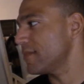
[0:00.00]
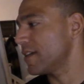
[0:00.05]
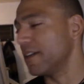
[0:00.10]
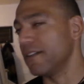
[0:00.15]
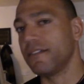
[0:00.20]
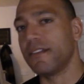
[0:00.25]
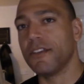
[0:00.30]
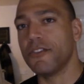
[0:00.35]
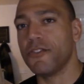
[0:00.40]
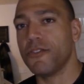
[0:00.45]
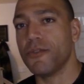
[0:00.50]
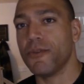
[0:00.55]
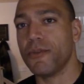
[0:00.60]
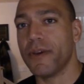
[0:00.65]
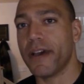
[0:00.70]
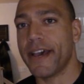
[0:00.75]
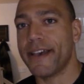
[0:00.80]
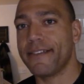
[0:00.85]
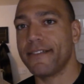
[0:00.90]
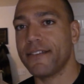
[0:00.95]

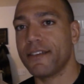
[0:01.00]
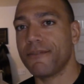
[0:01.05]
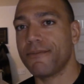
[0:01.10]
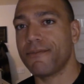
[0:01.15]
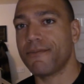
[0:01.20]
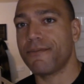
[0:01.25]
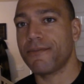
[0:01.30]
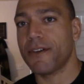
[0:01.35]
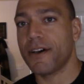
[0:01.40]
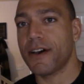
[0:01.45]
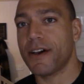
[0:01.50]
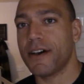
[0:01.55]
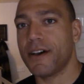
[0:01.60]
Continue as if